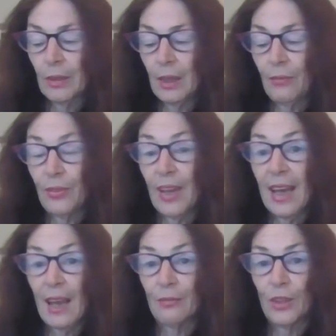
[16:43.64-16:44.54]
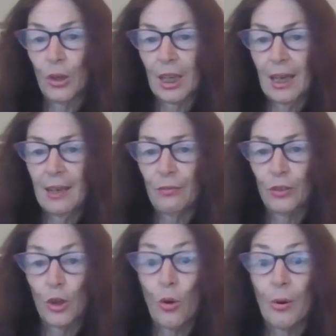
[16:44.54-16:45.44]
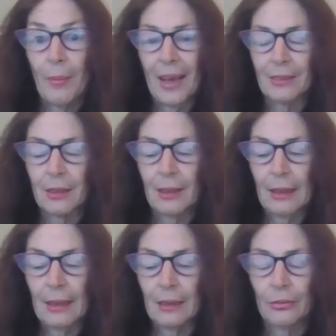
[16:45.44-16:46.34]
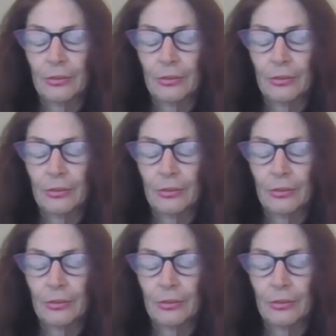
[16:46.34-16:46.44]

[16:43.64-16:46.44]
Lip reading: if they have not left or about to leave.